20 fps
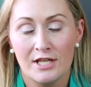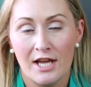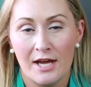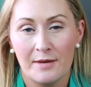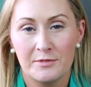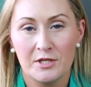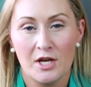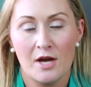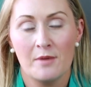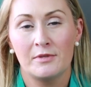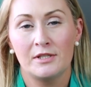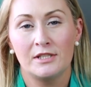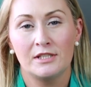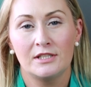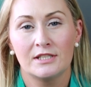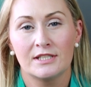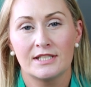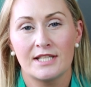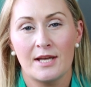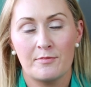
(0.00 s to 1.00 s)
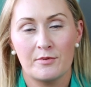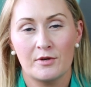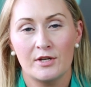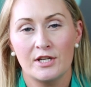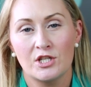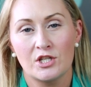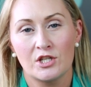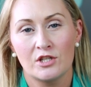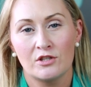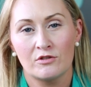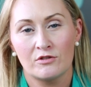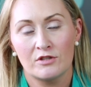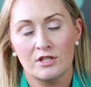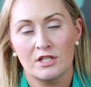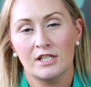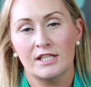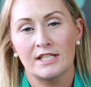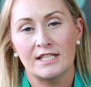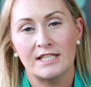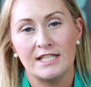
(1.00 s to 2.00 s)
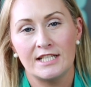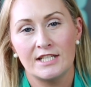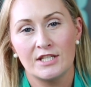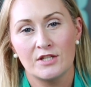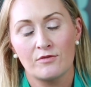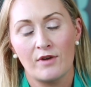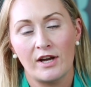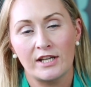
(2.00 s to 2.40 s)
abdominal separation or diastasis